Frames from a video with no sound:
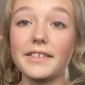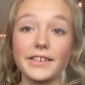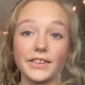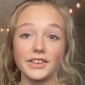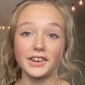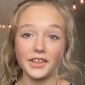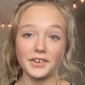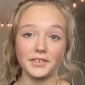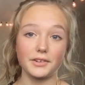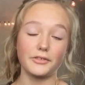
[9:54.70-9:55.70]
This is
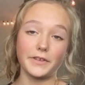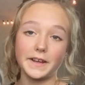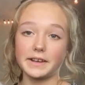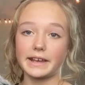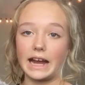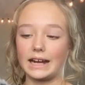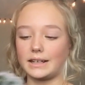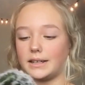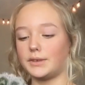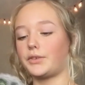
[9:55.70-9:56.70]
another little fake
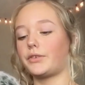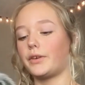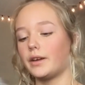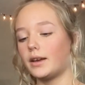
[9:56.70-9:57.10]
cactus.